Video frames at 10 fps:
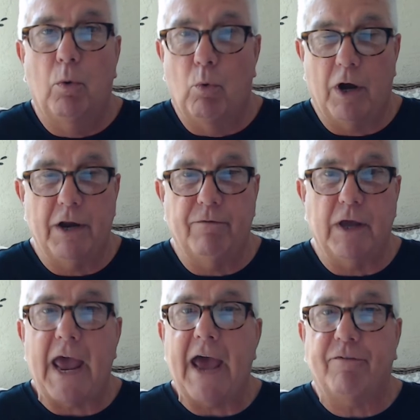one of
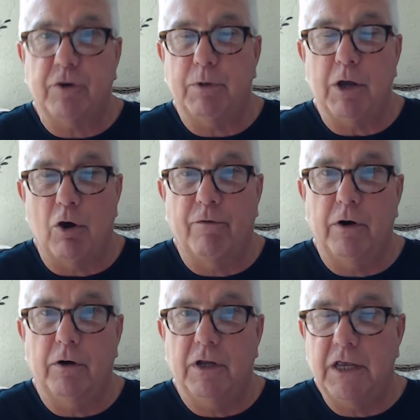you have to be
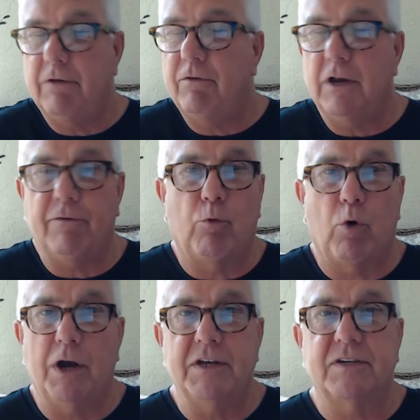over, even if
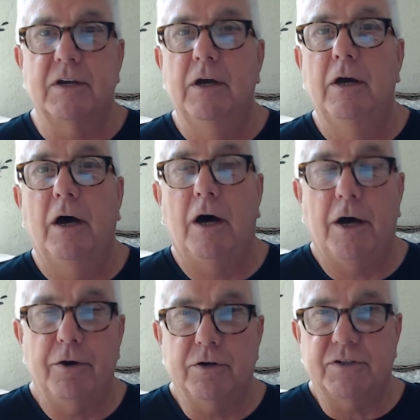one is
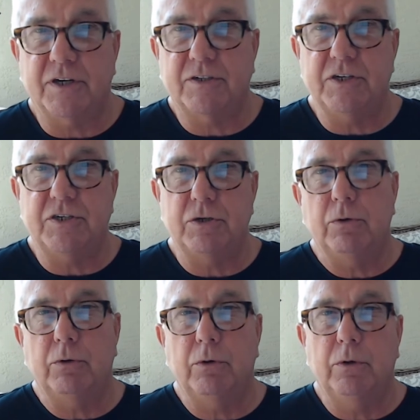under
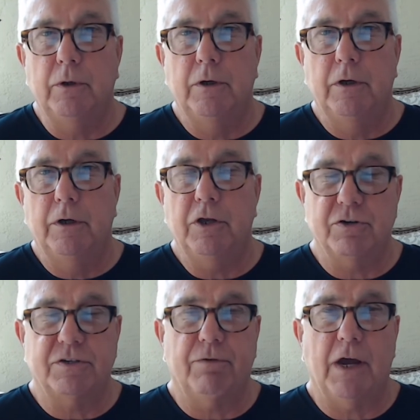62
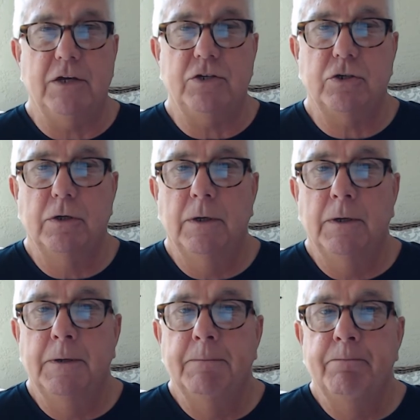years of age.
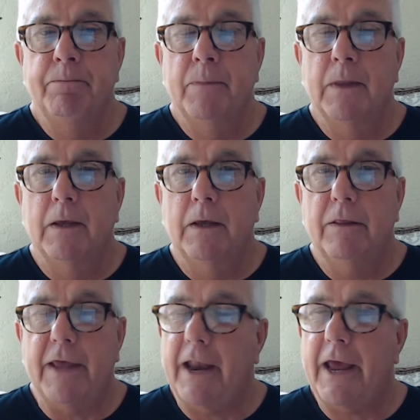
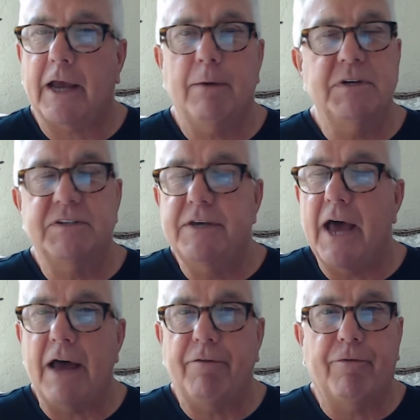That HECM is
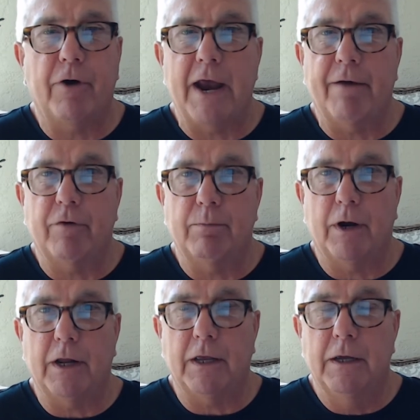not for
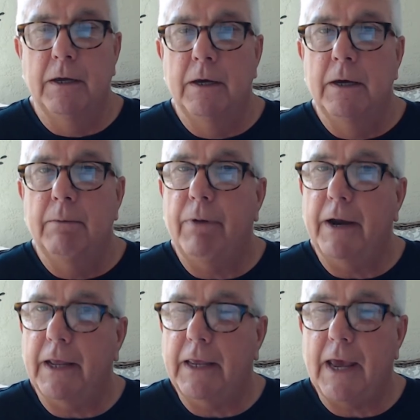everybody.
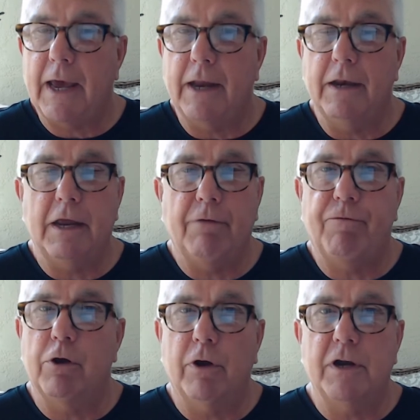But again,
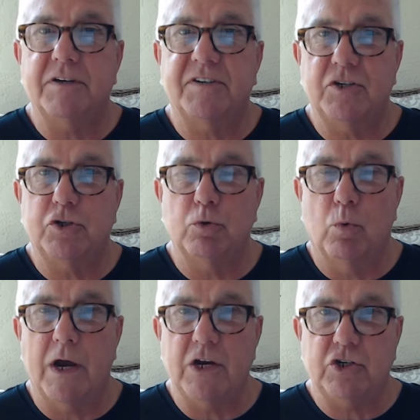if you're in a
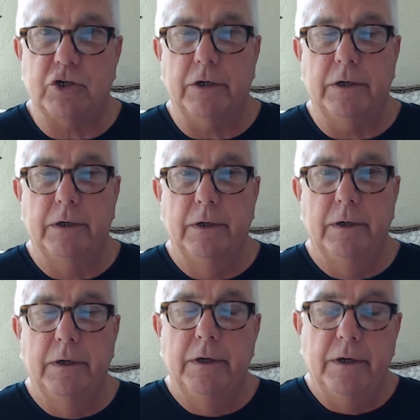situation
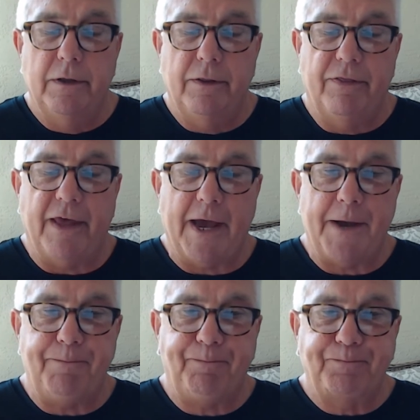
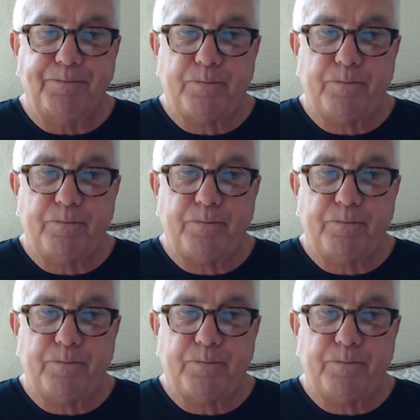that